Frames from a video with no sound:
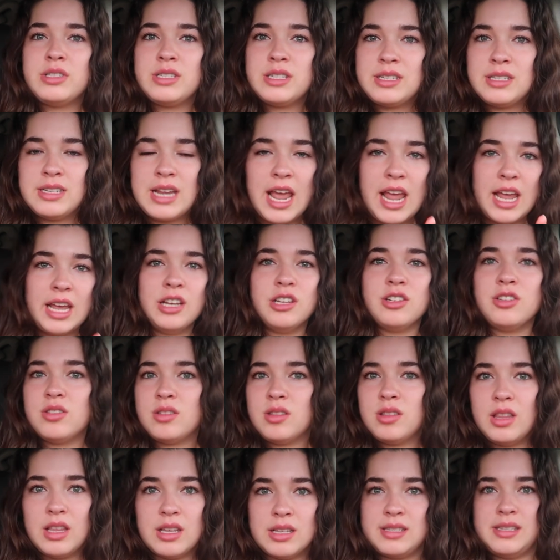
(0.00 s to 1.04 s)
stage
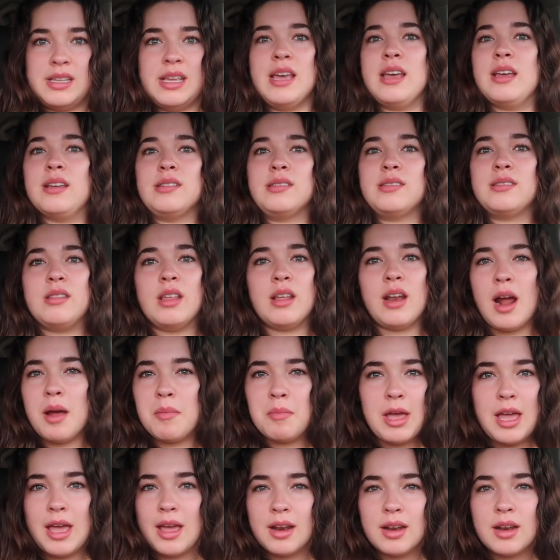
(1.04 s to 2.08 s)
this is that
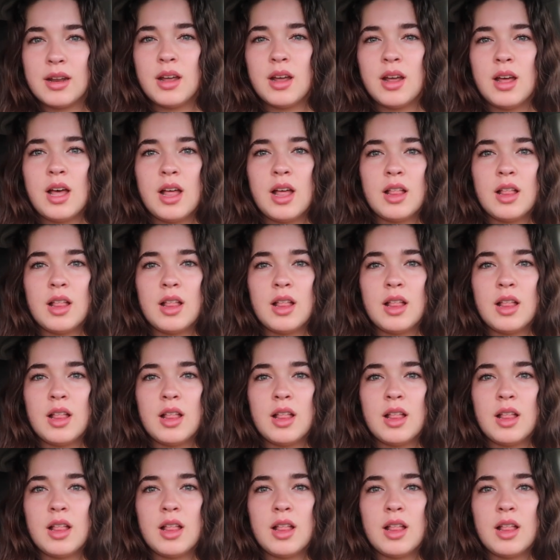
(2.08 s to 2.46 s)
I'm in.